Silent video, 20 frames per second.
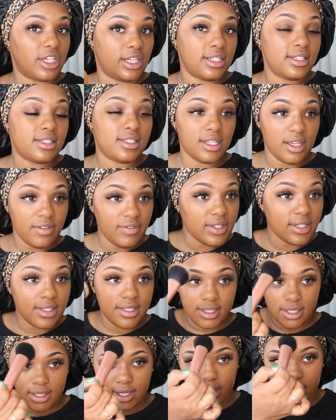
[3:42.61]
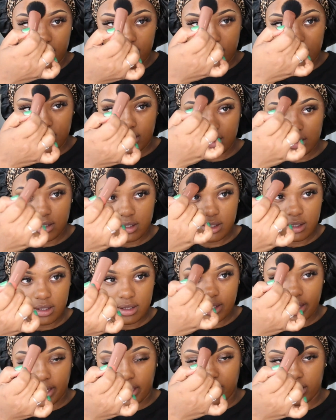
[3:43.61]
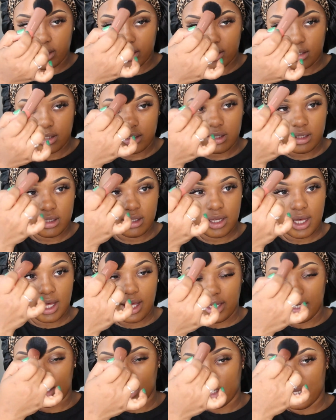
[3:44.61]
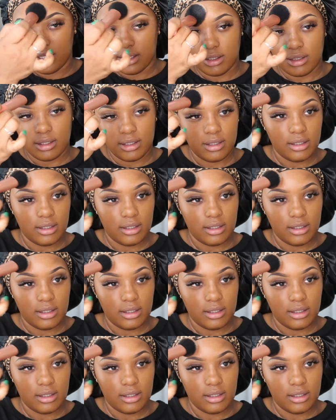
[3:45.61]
and it's giving skin, like, honey.